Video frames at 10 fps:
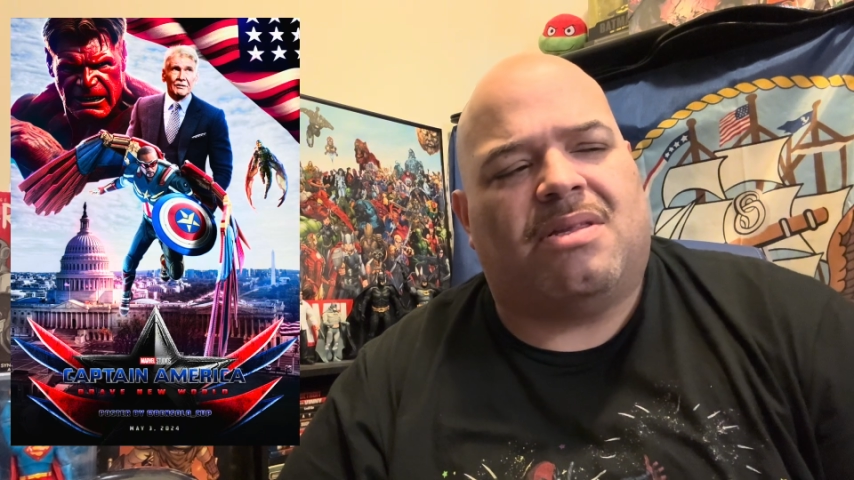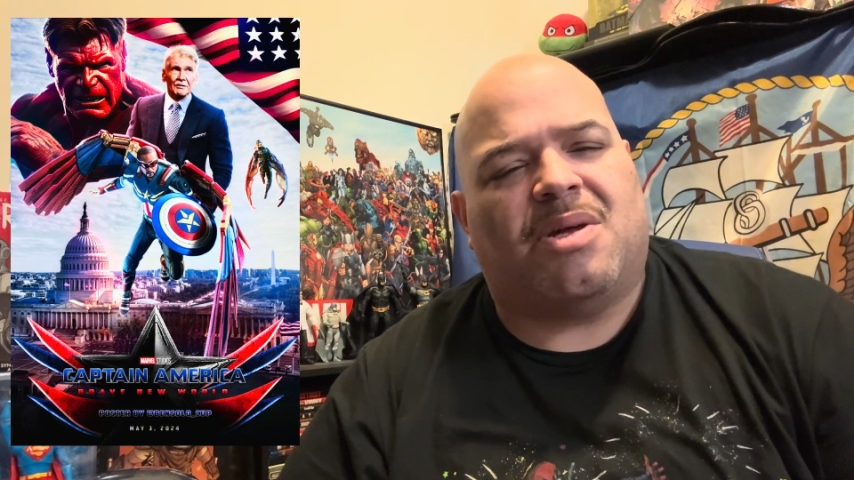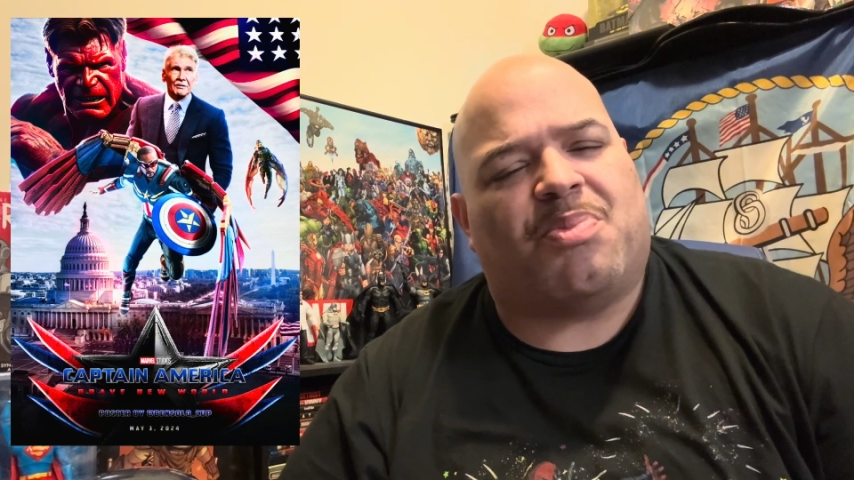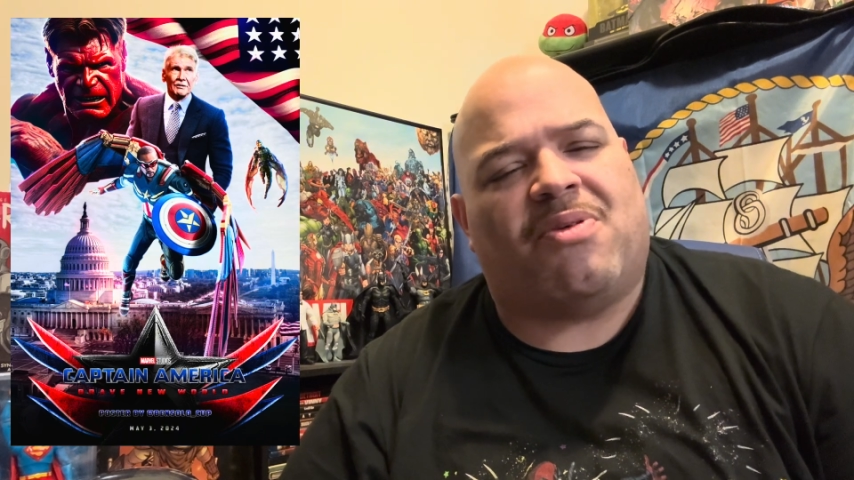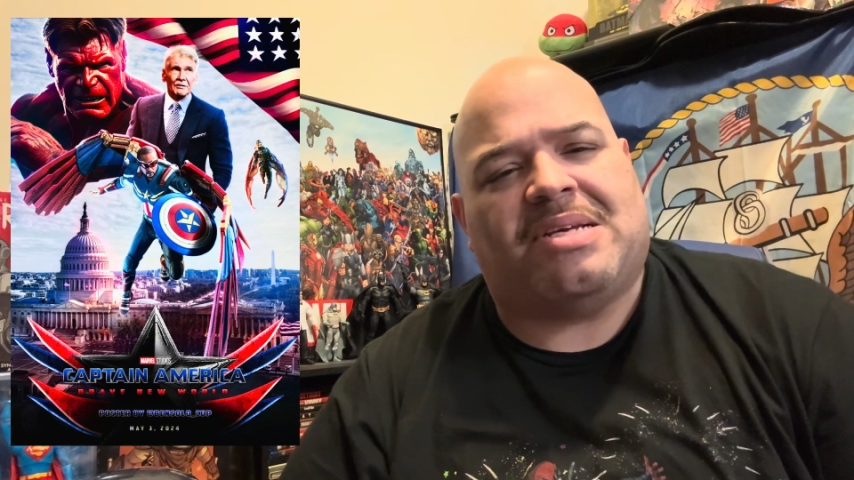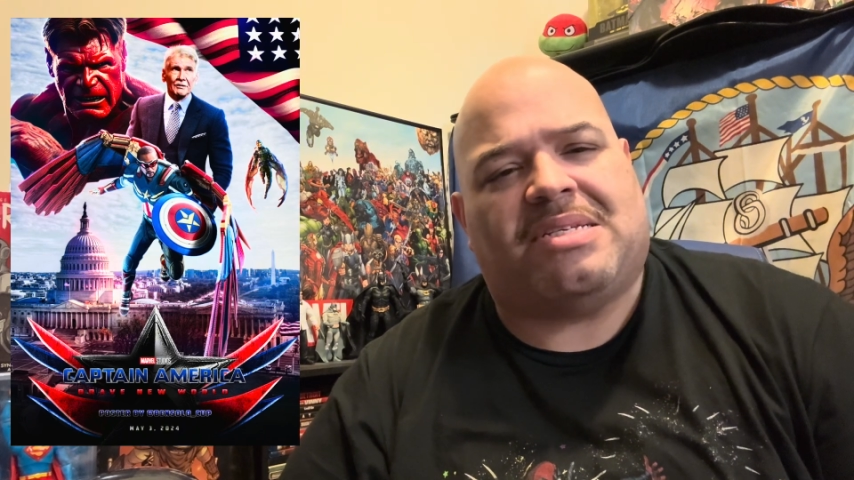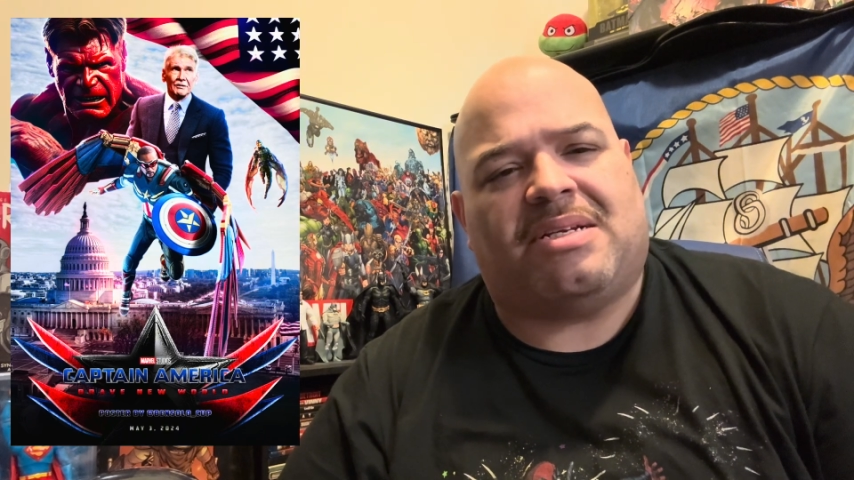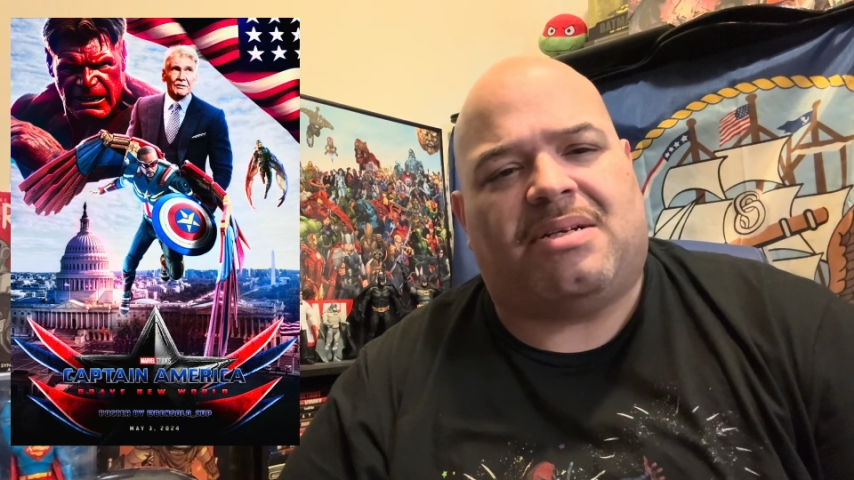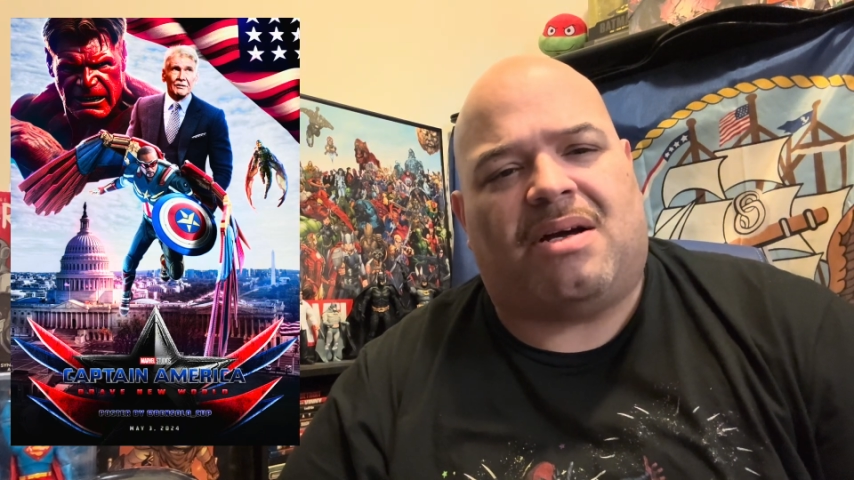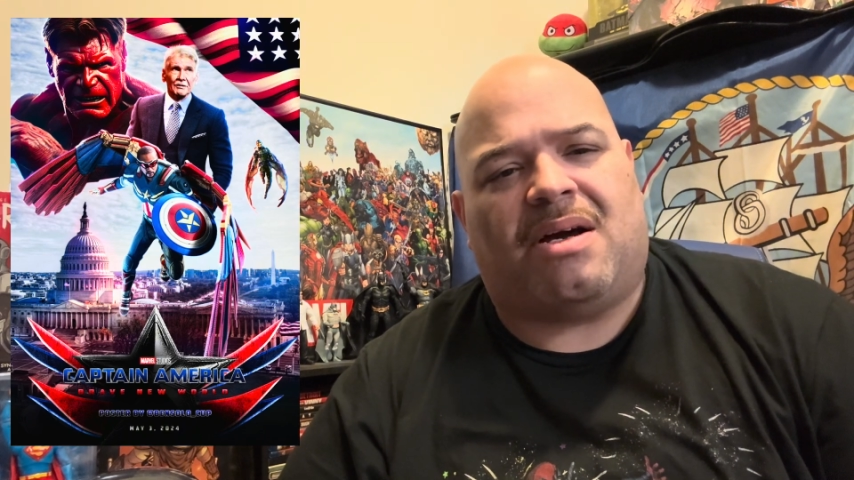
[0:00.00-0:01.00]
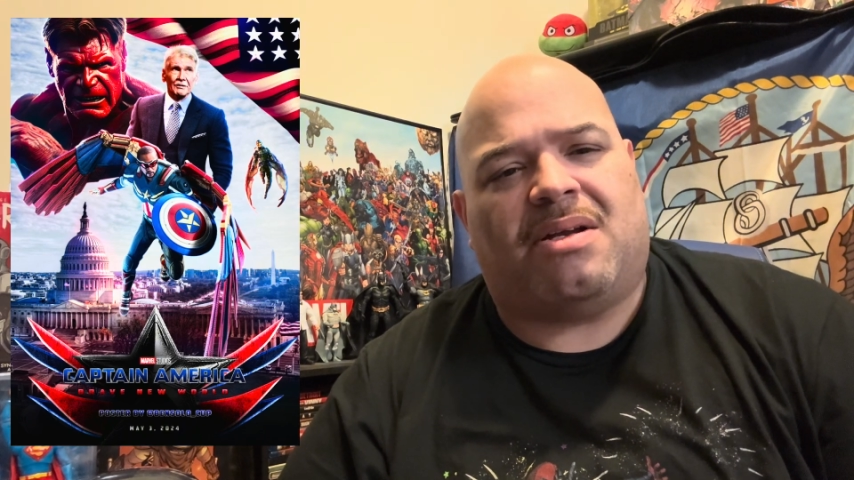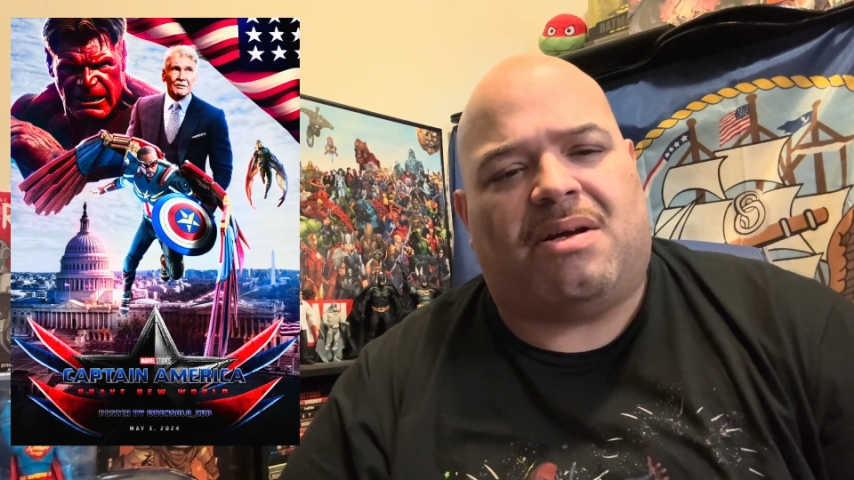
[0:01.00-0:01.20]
the president on